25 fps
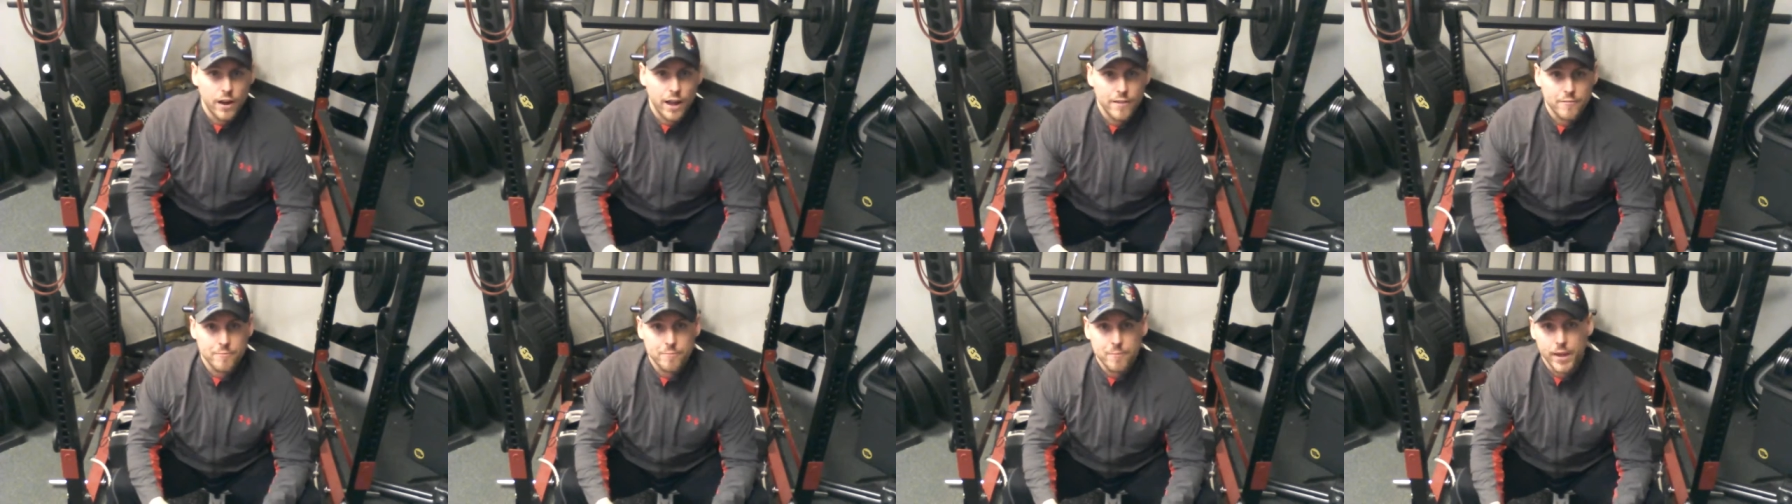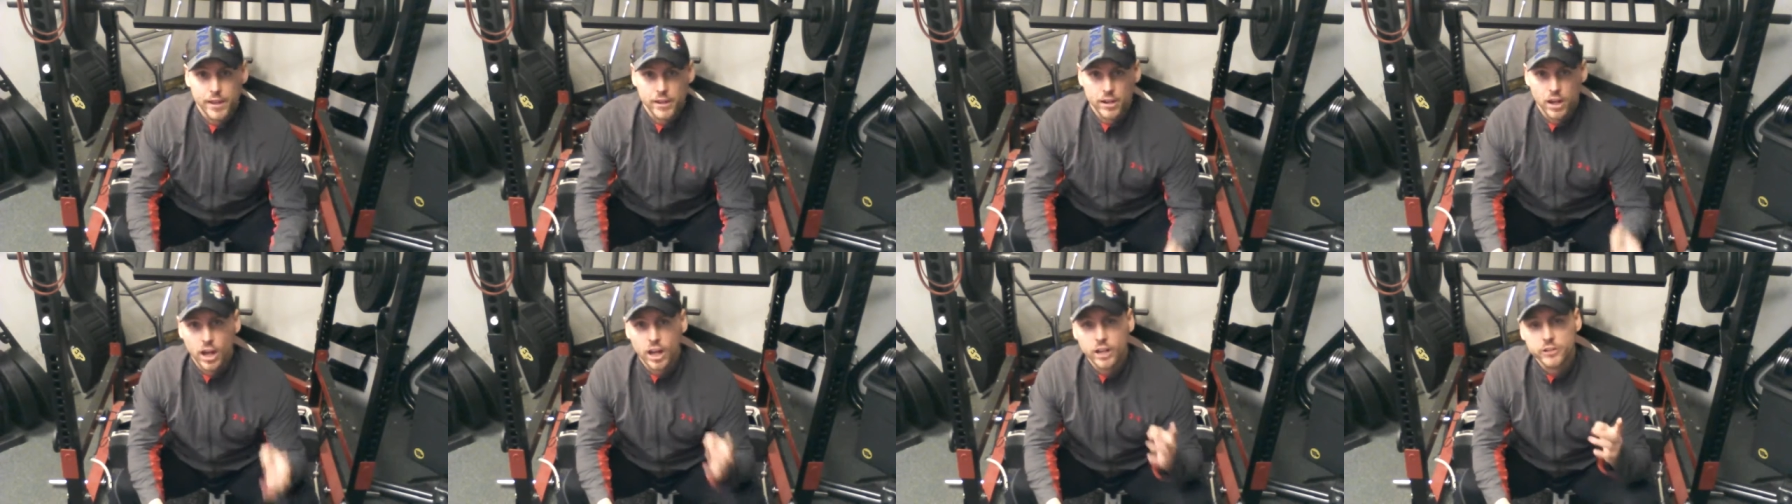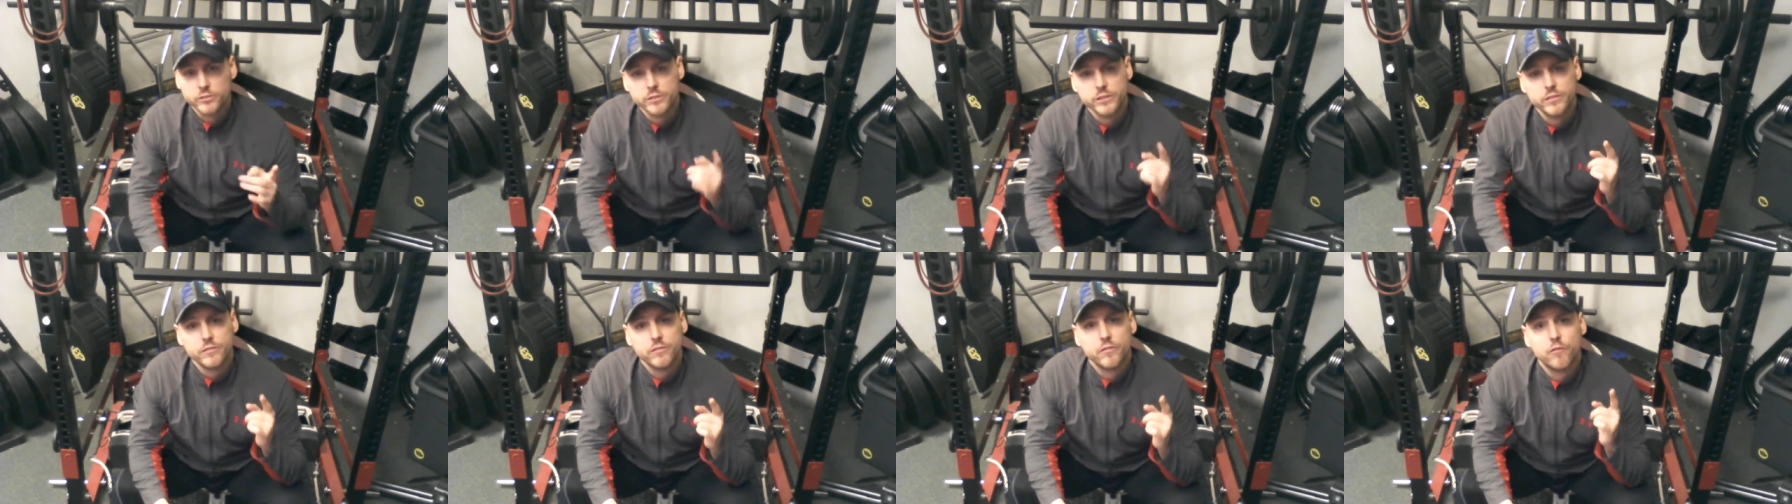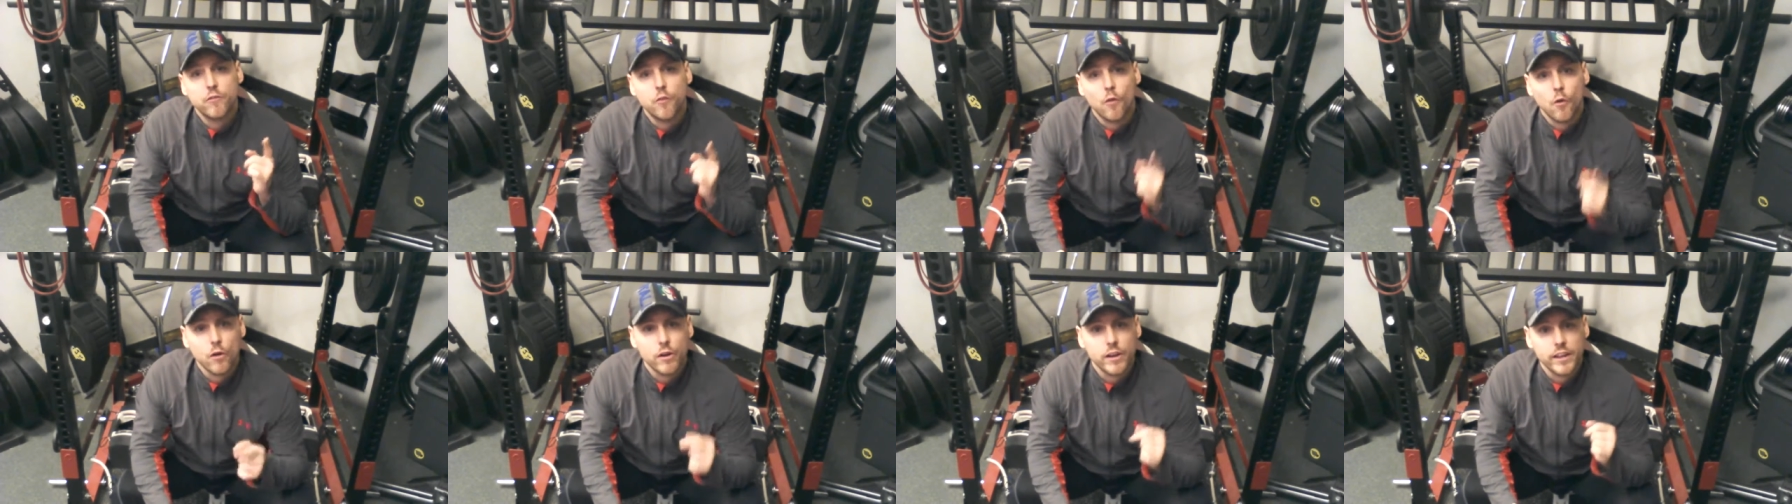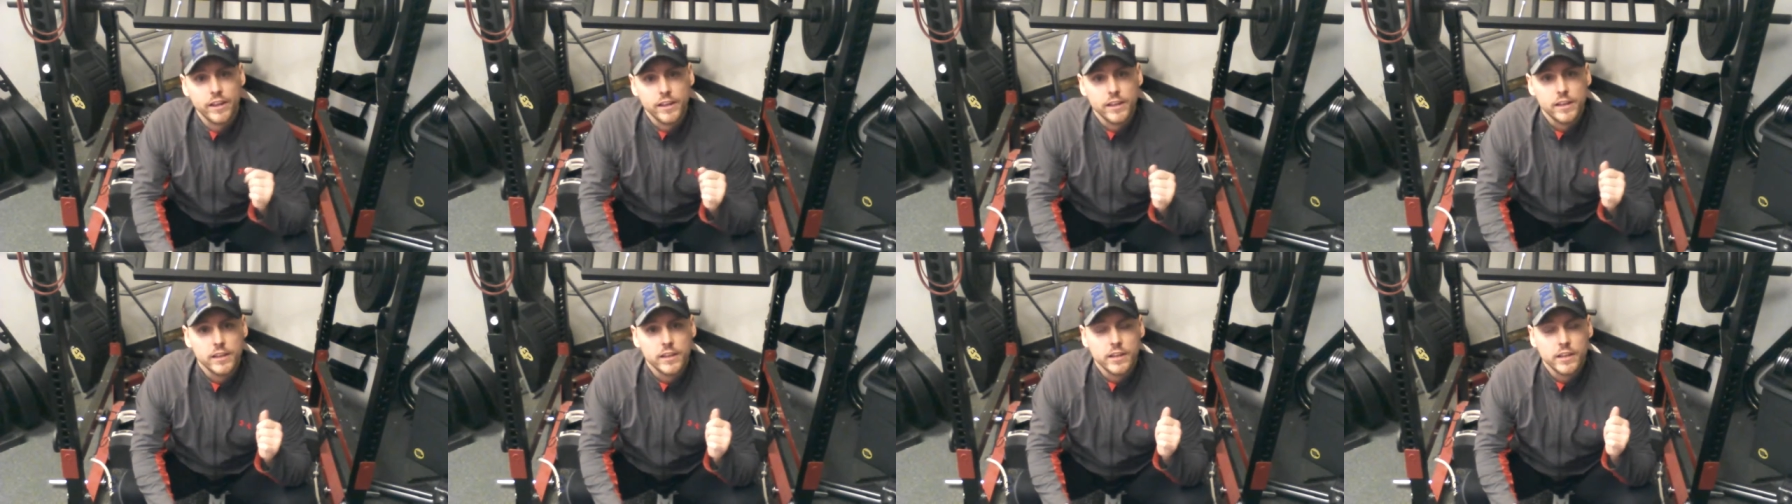I've made one hundred
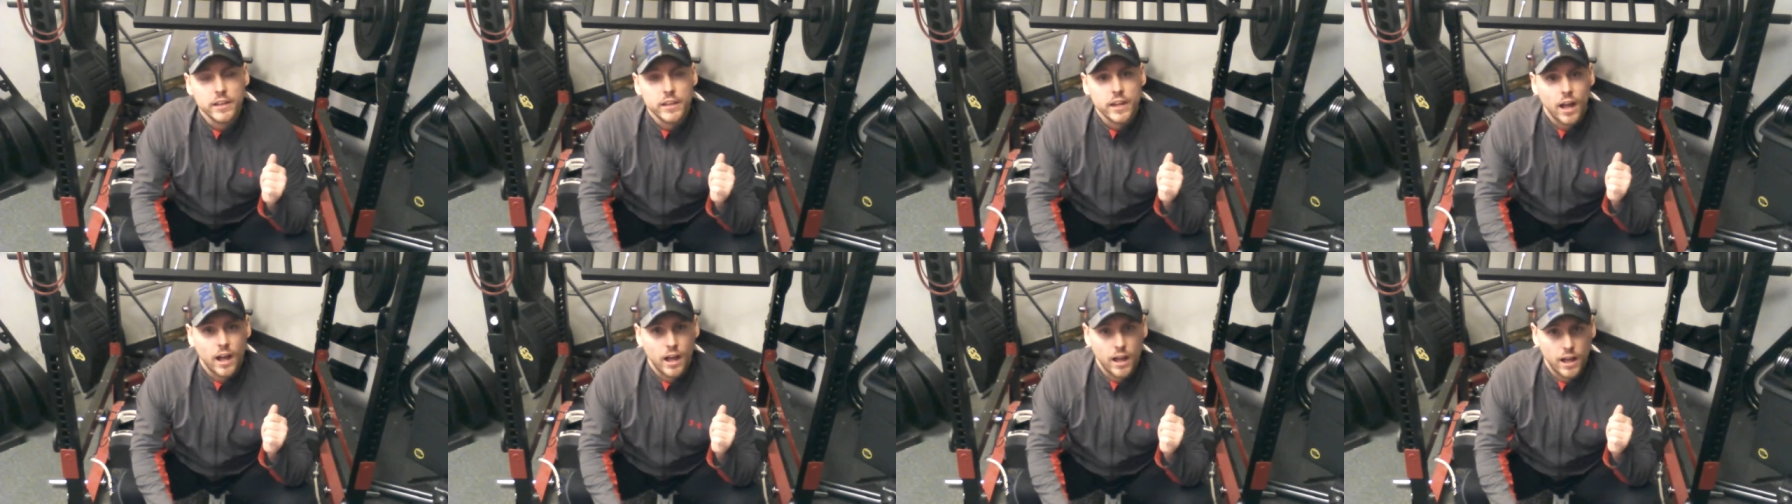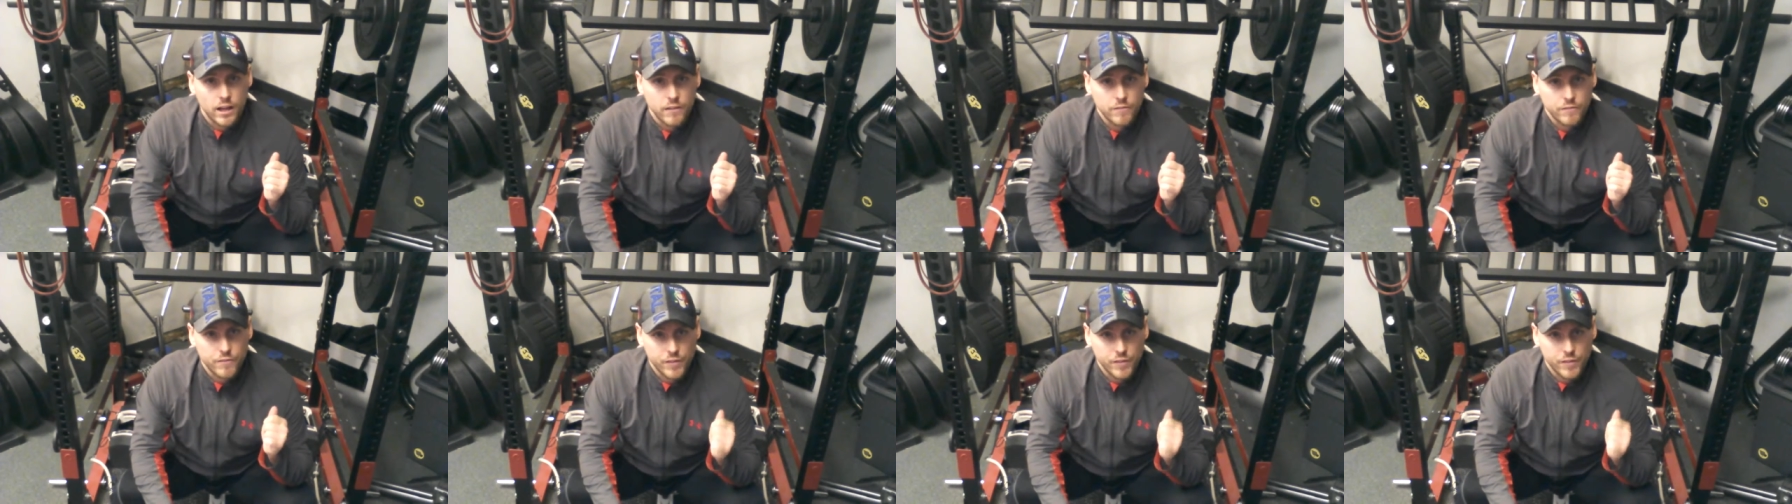forty Uh,